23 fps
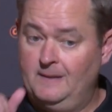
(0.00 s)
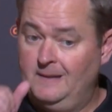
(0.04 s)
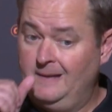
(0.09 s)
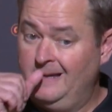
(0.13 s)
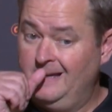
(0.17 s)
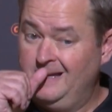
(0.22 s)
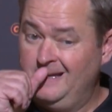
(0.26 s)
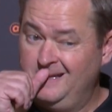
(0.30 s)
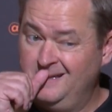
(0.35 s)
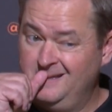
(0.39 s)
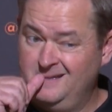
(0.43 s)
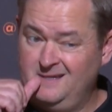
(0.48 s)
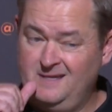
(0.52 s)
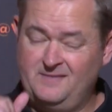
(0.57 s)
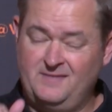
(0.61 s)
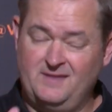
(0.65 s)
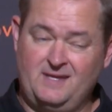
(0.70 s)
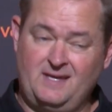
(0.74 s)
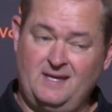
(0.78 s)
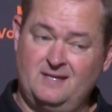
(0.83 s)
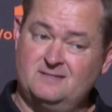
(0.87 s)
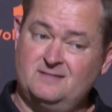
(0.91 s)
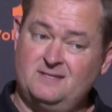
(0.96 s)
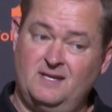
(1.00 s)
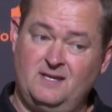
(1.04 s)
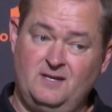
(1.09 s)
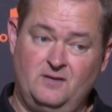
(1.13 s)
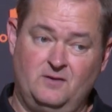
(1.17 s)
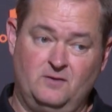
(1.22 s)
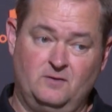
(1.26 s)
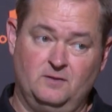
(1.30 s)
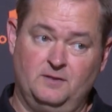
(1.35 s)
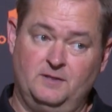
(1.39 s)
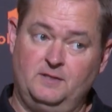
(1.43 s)
I think I said it
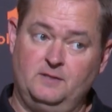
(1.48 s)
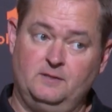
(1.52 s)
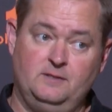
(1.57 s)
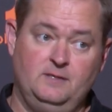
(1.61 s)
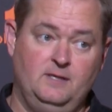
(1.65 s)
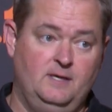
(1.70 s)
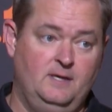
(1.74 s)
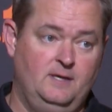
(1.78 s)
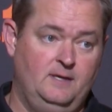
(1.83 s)
earlier.